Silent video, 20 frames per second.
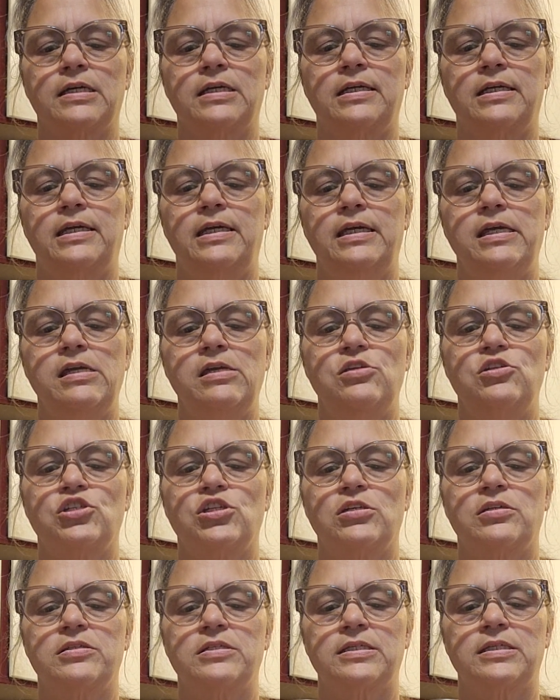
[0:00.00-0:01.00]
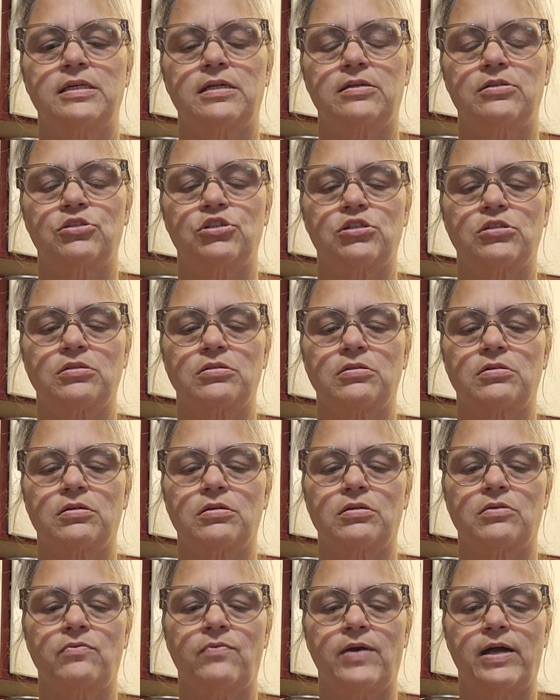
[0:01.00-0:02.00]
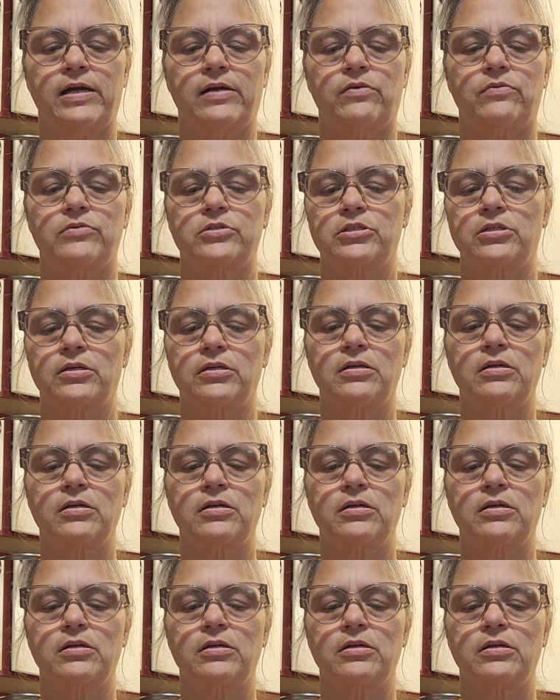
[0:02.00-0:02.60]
in each stitch around